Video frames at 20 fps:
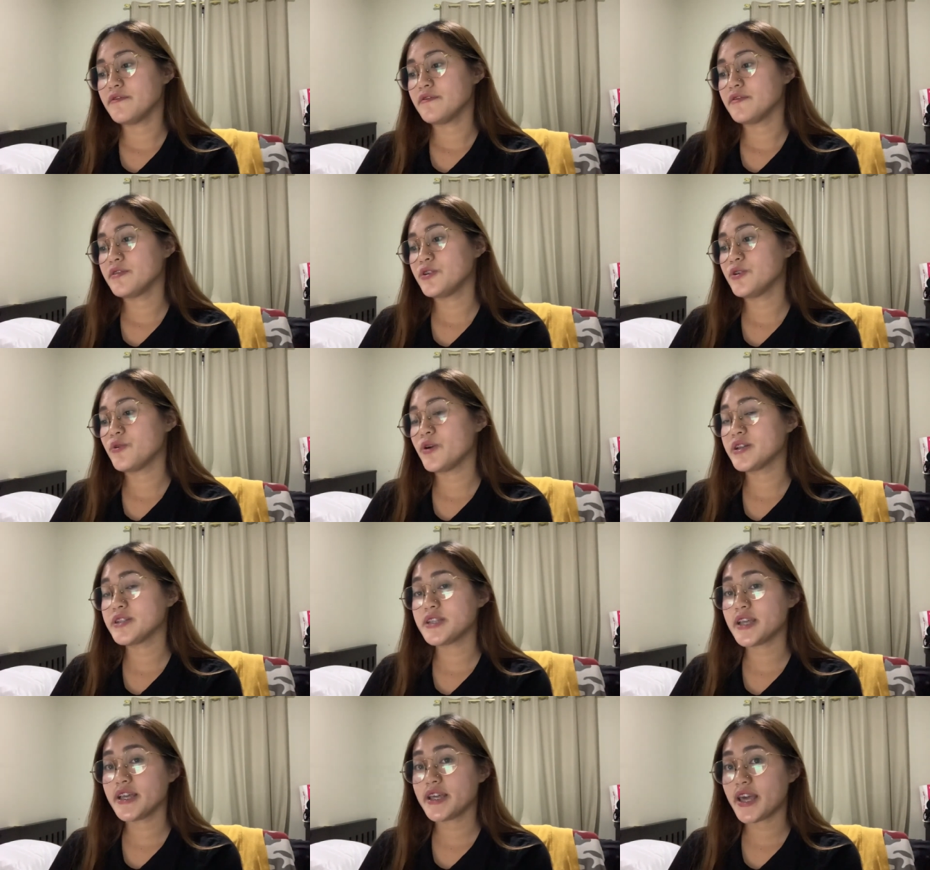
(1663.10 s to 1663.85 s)

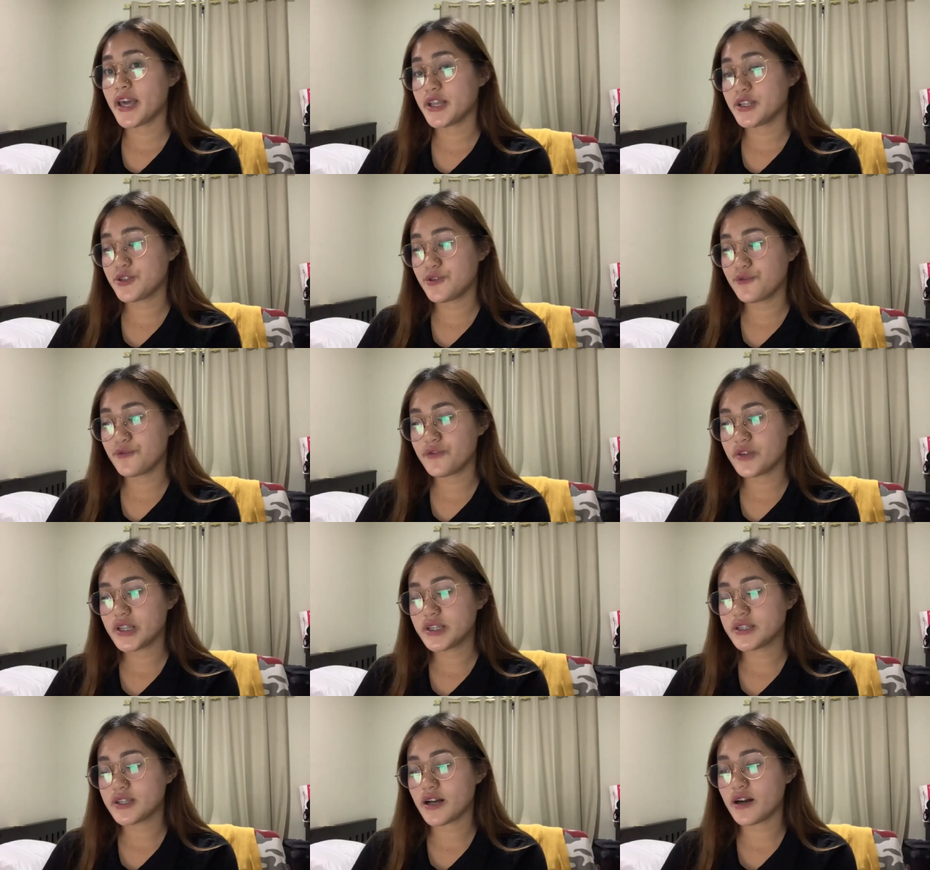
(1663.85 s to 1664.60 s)
USA K2
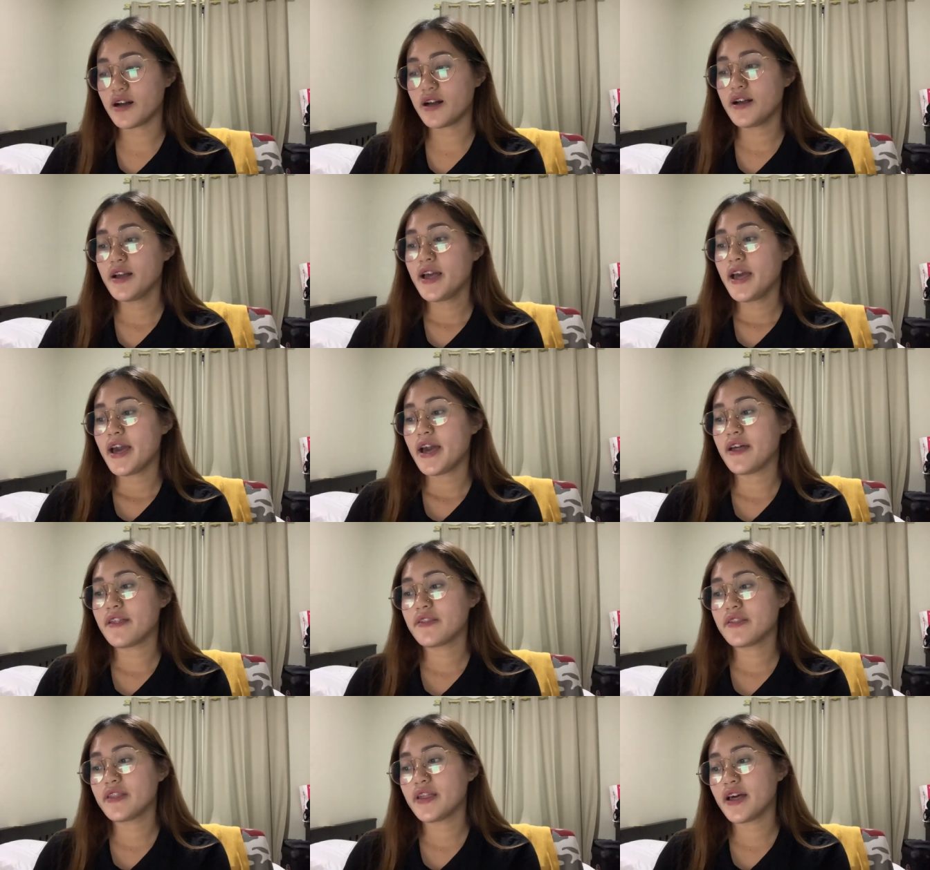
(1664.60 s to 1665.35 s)
visa,
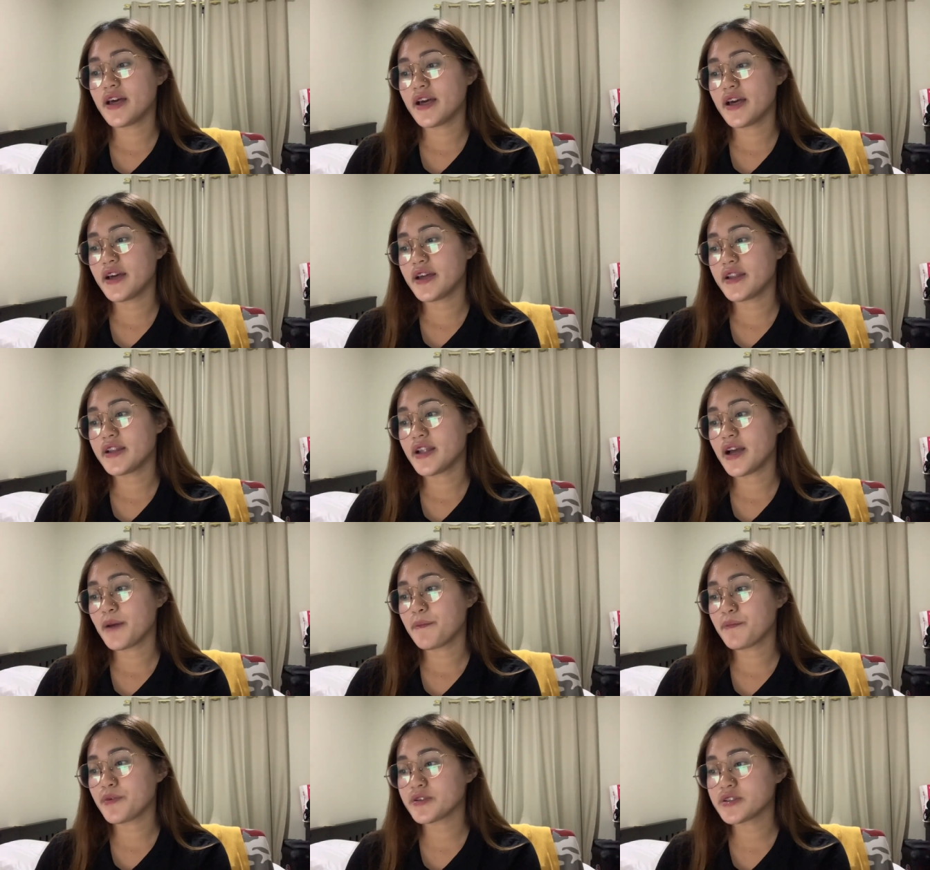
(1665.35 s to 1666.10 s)
and then
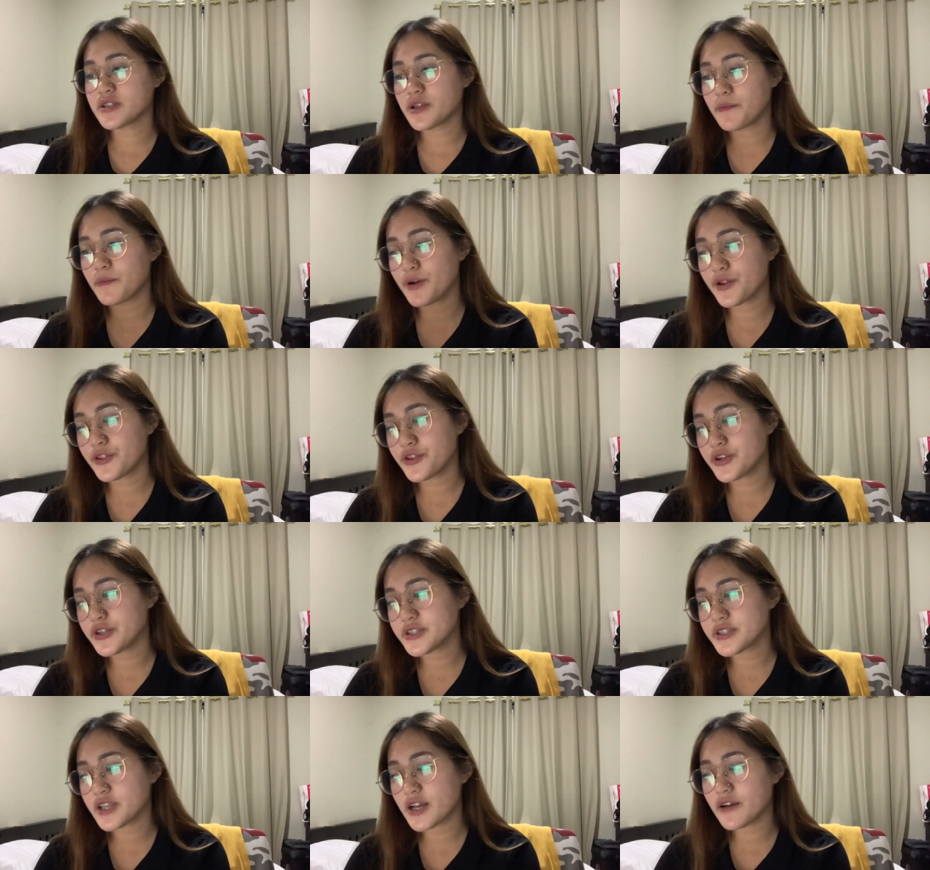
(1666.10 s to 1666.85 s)
I put some
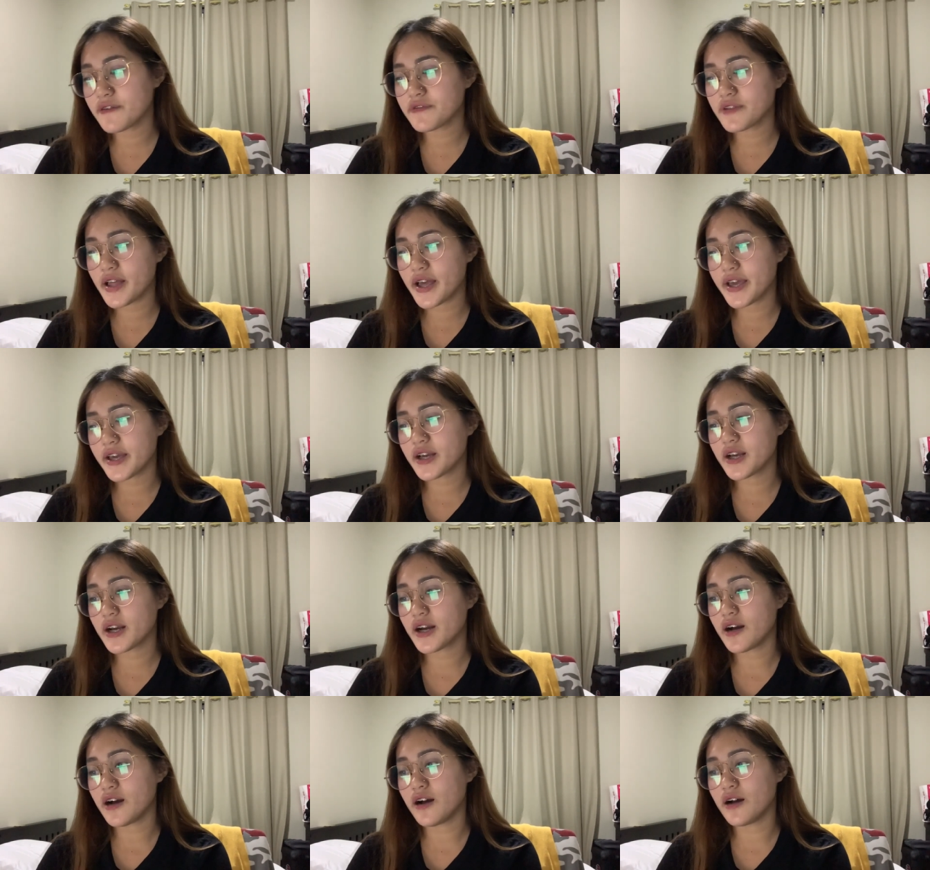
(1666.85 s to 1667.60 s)
other stuff like